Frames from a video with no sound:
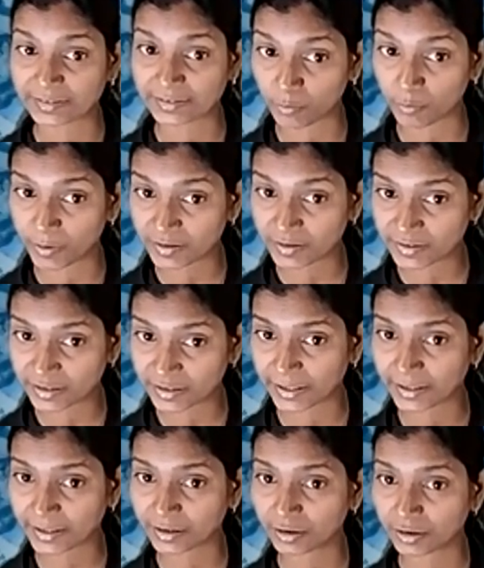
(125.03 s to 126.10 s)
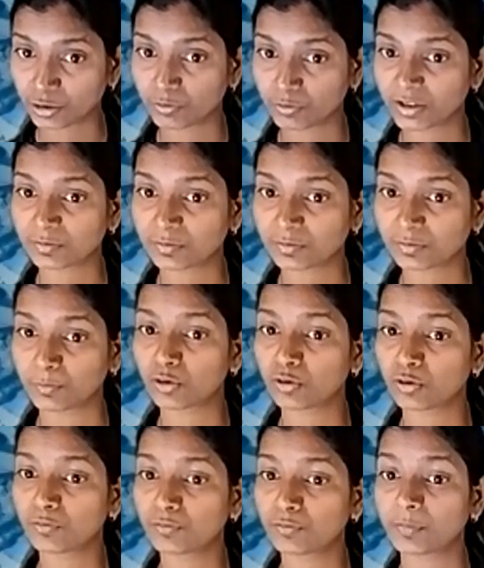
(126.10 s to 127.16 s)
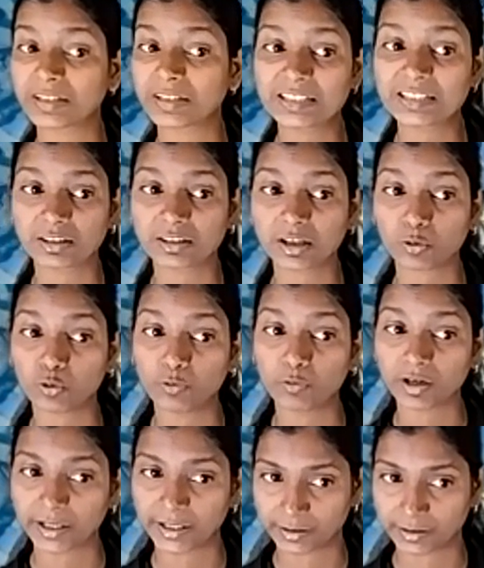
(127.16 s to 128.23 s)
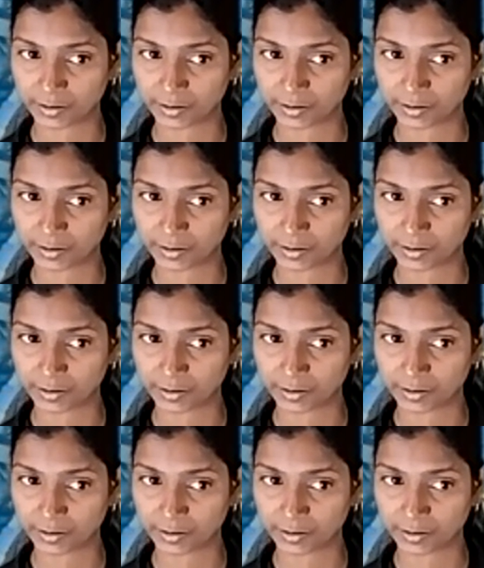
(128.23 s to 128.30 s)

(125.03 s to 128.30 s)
Commercial bank in the US borrow from each other overnight.